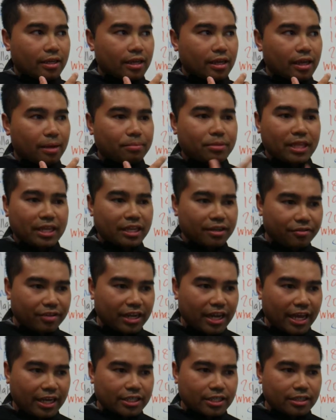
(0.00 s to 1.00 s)
I'm thinking of
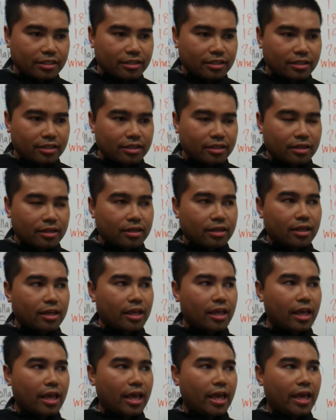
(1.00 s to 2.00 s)
connection,
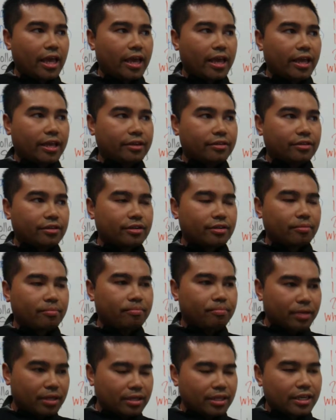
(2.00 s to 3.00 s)
and I'm
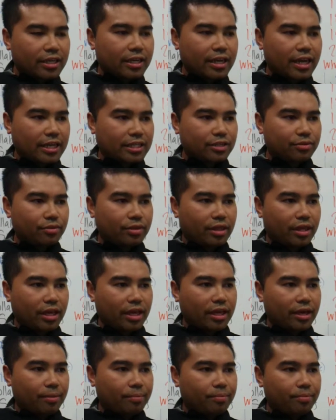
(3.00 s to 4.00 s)
building connection with
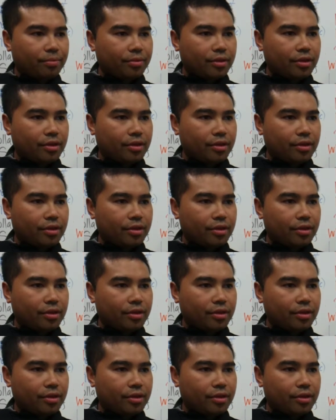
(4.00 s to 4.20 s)
him.